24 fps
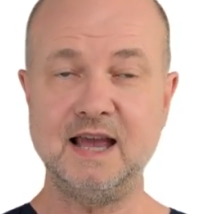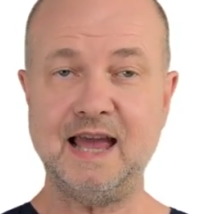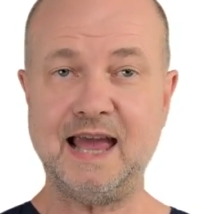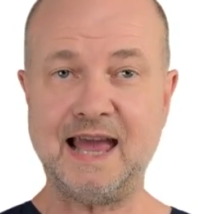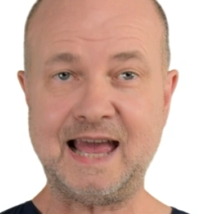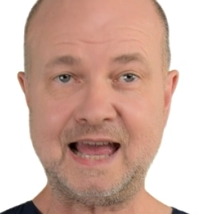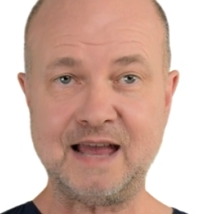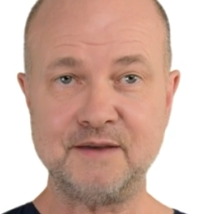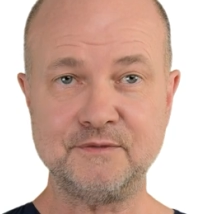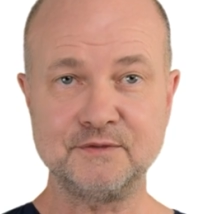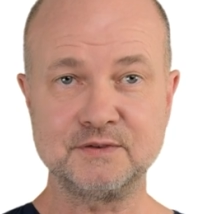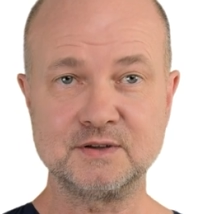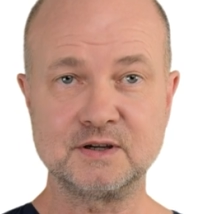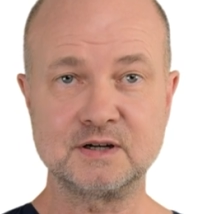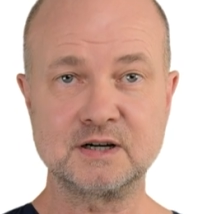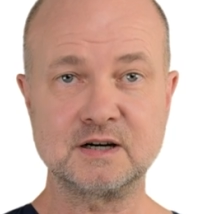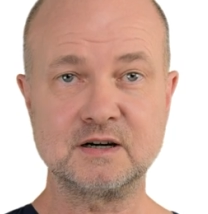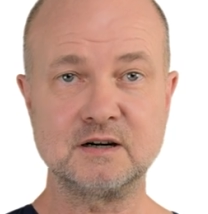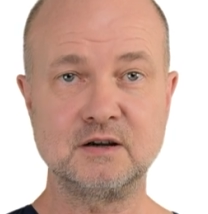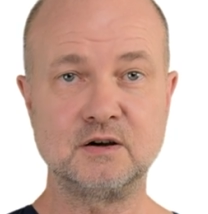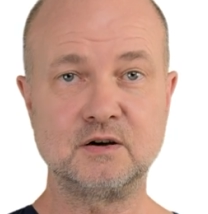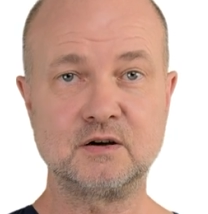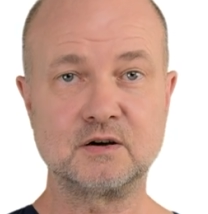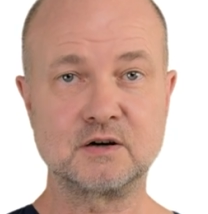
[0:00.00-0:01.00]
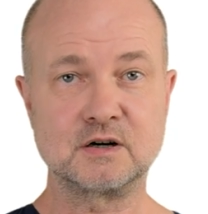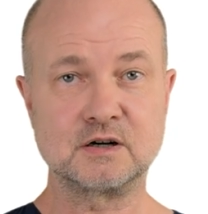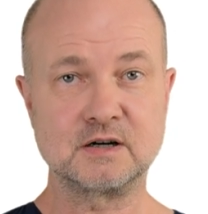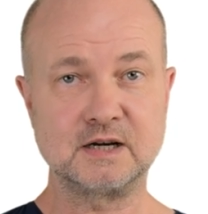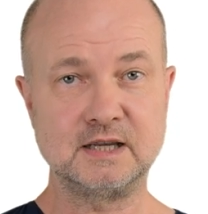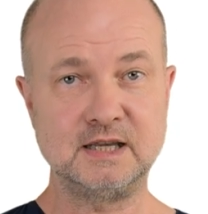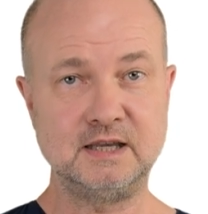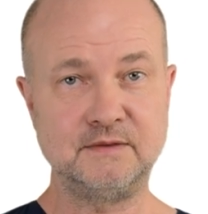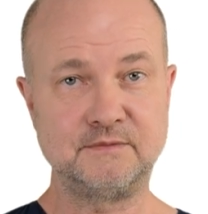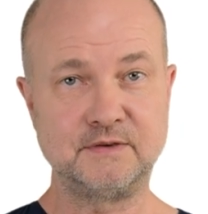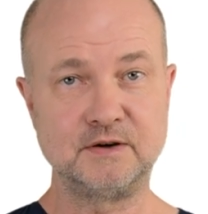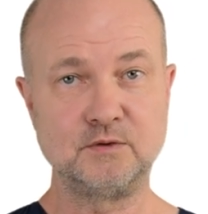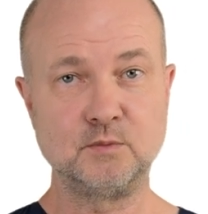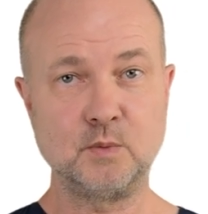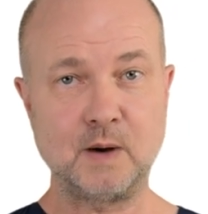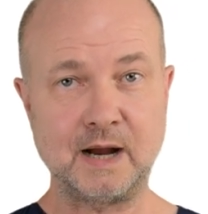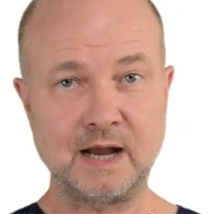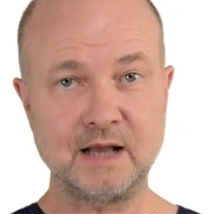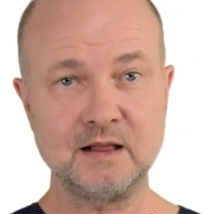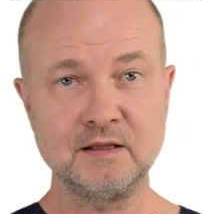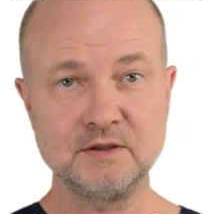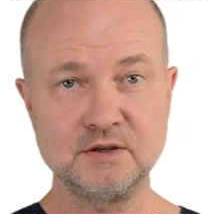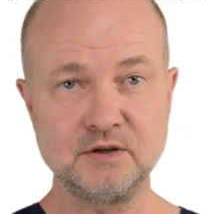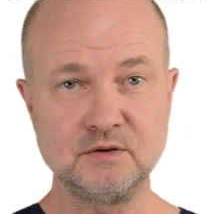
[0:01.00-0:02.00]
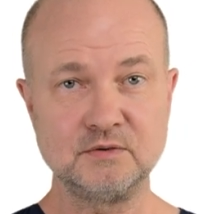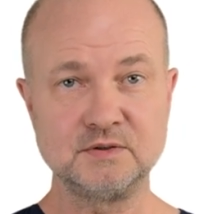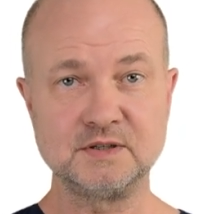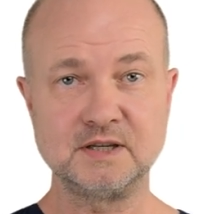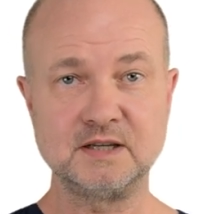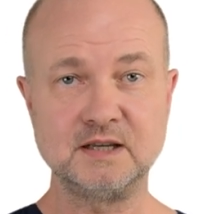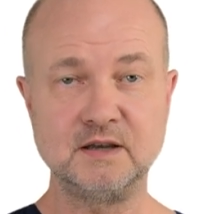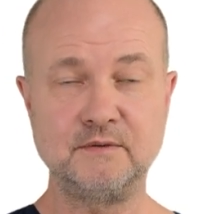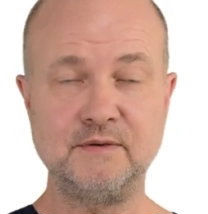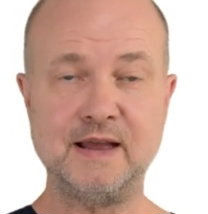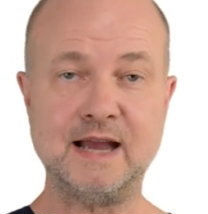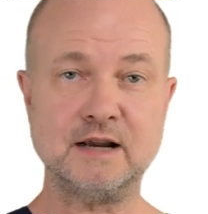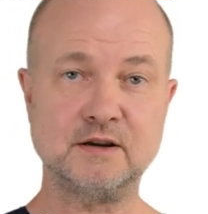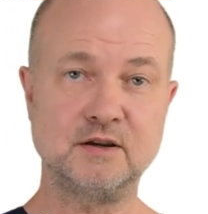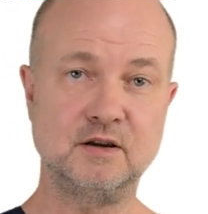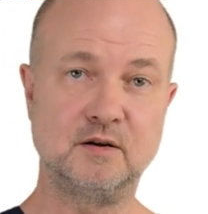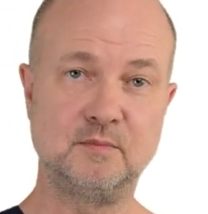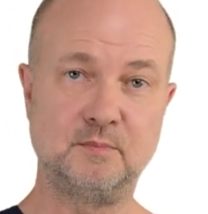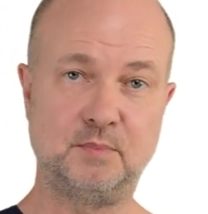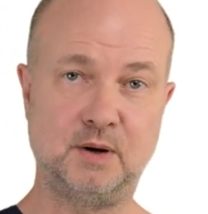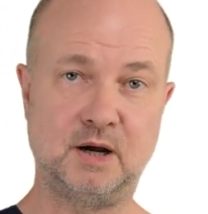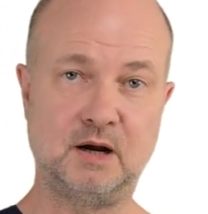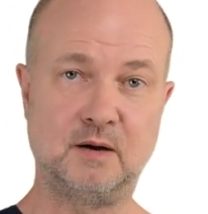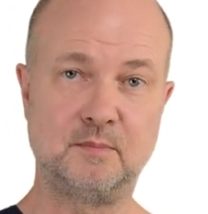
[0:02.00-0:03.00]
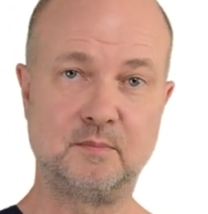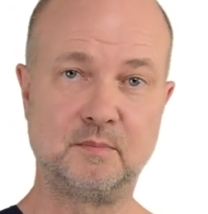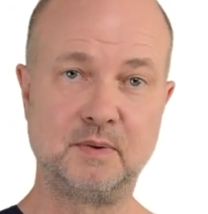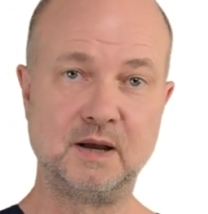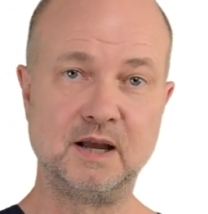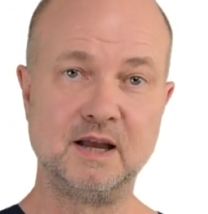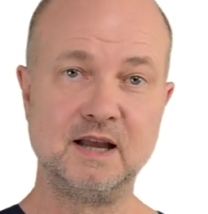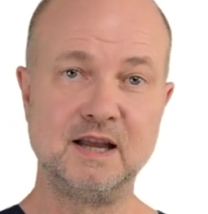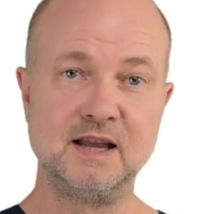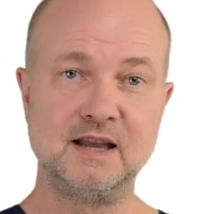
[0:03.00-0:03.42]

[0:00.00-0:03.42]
After or even while using a vacuum pump,